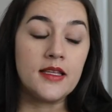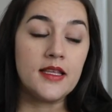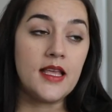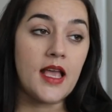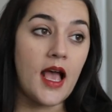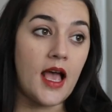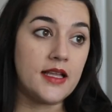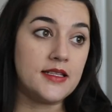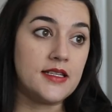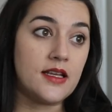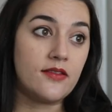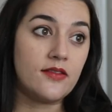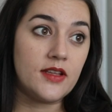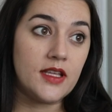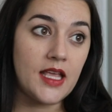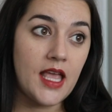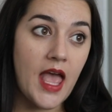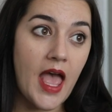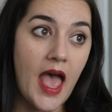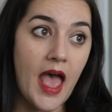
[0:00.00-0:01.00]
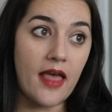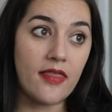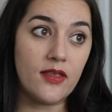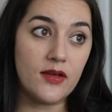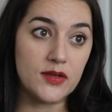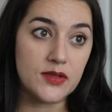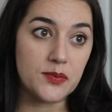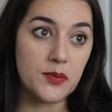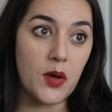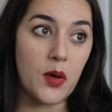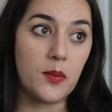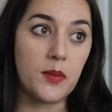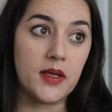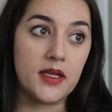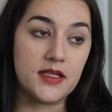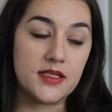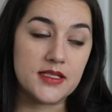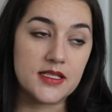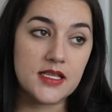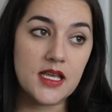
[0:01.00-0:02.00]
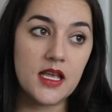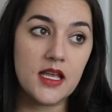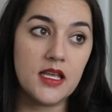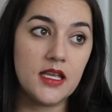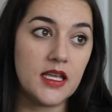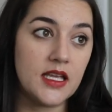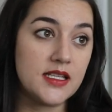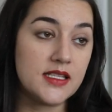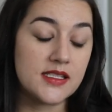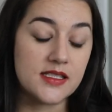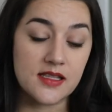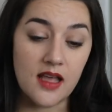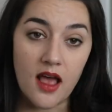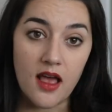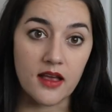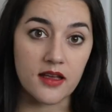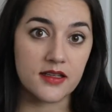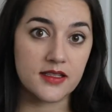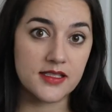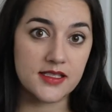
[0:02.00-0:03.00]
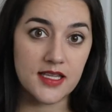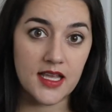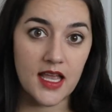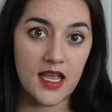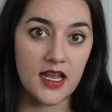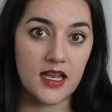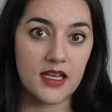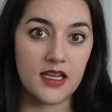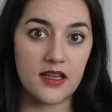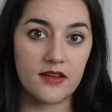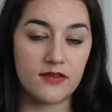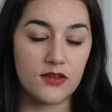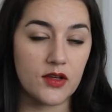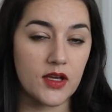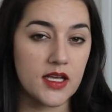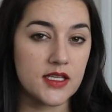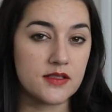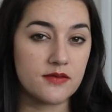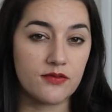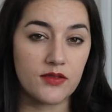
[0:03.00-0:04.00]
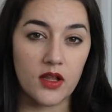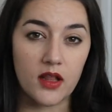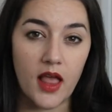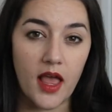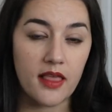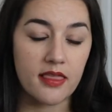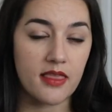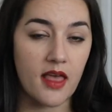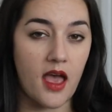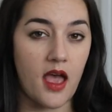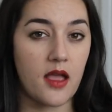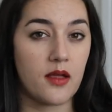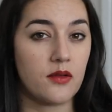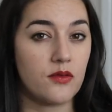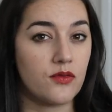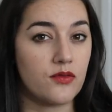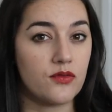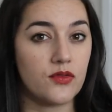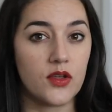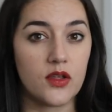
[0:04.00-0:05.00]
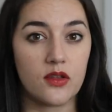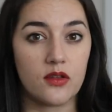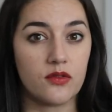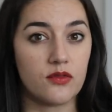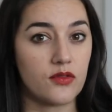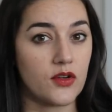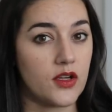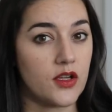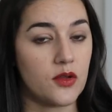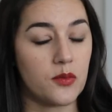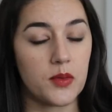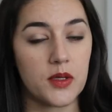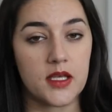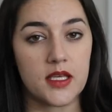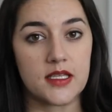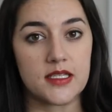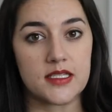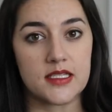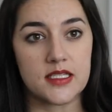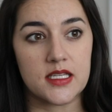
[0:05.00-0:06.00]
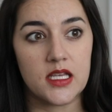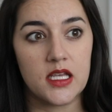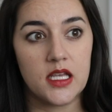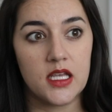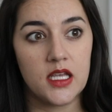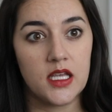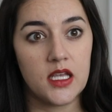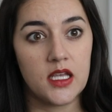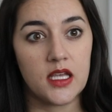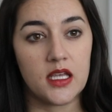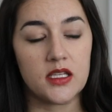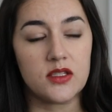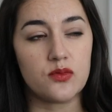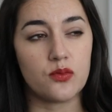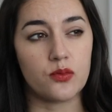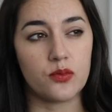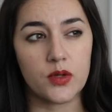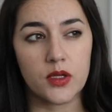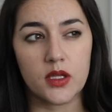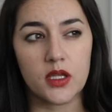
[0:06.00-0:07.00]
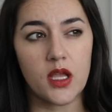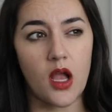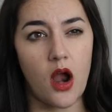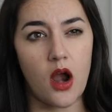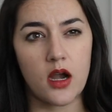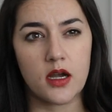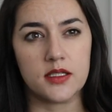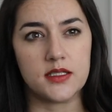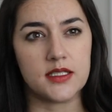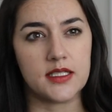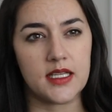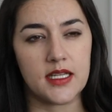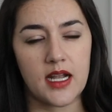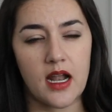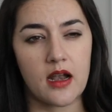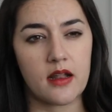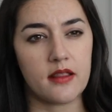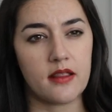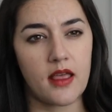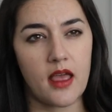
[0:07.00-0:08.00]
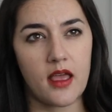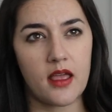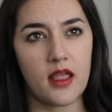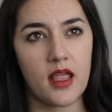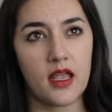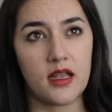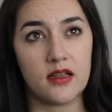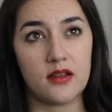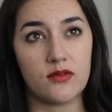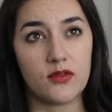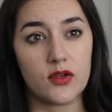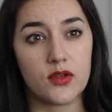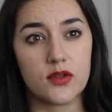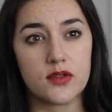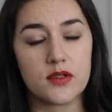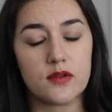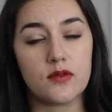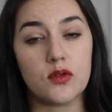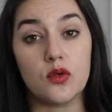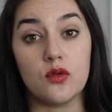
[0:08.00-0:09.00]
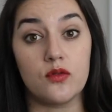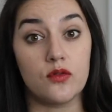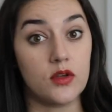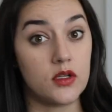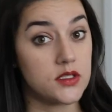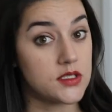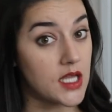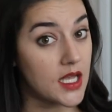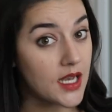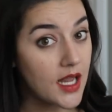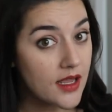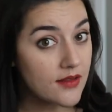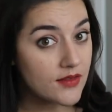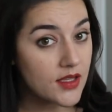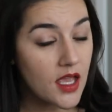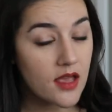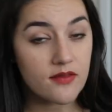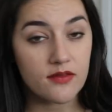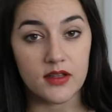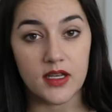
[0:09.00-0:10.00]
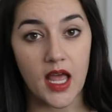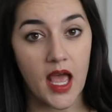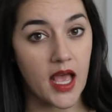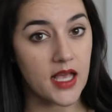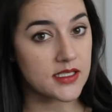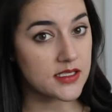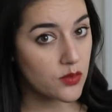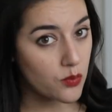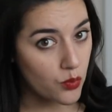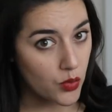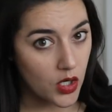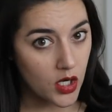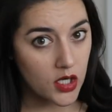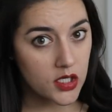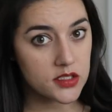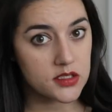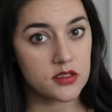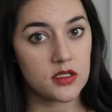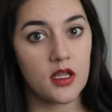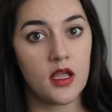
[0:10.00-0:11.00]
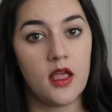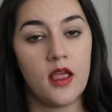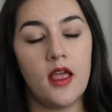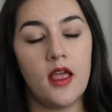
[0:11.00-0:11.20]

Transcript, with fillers: yeah, I definitely had those moments. It sucks. And if you guys feel like that, I feel for you, because it's really hard to get out of that. And for those of you who've done IVF and it hasn't worked,